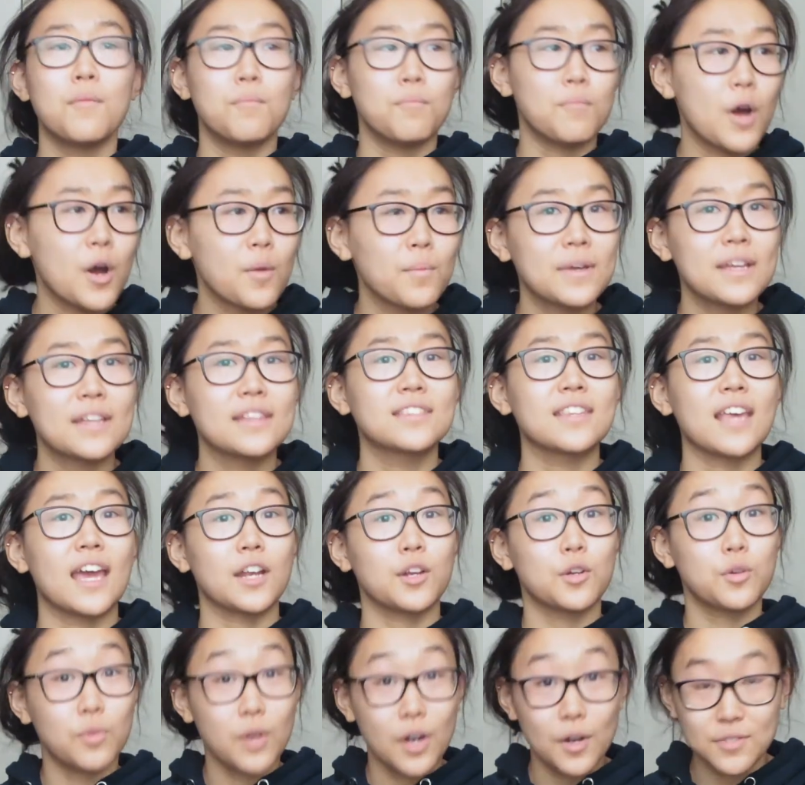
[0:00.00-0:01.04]
moments
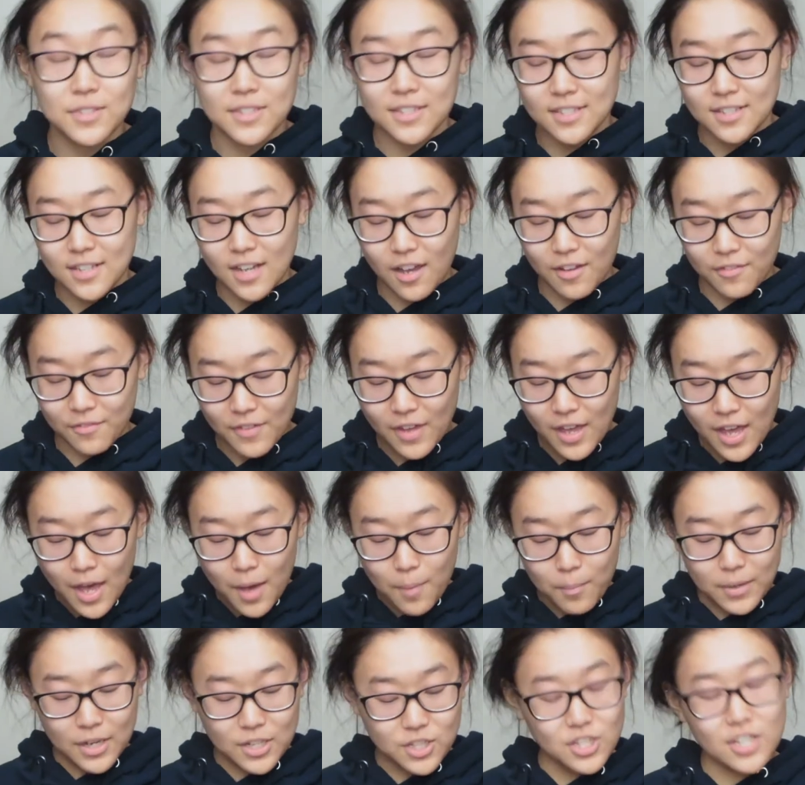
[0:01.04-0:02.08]
and quotes and stuff,
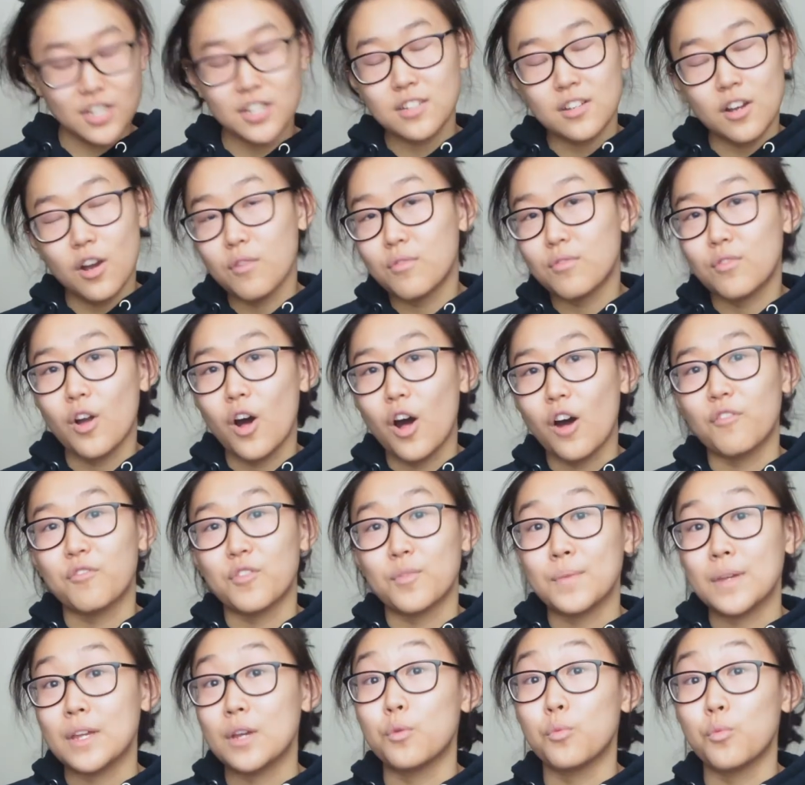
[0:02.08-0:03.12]
but it just overall for
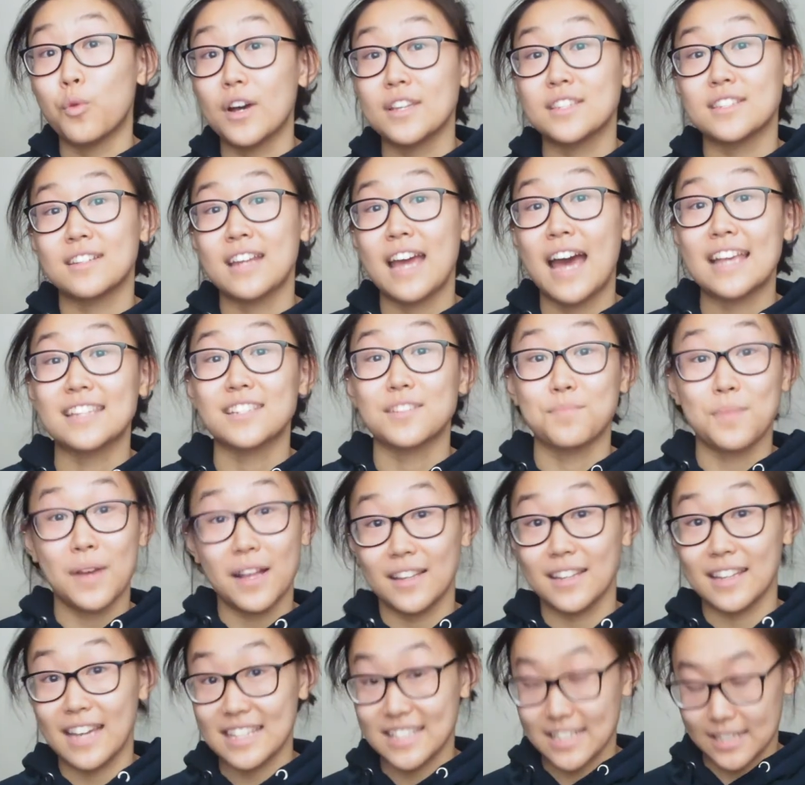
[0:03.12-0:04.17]
me wasn't as
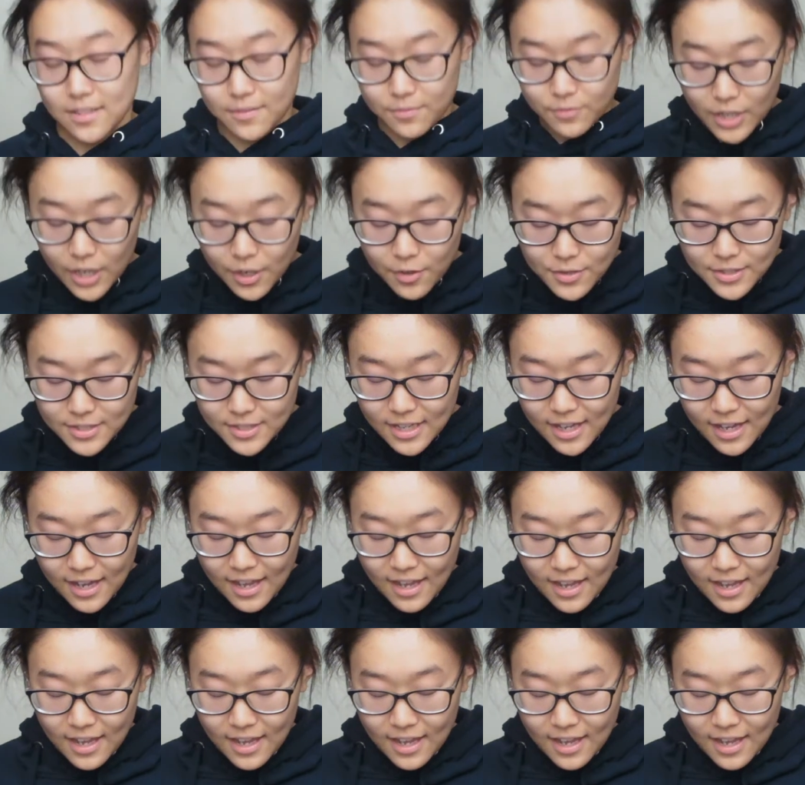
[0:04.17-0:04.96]
compelling as Six of Crows.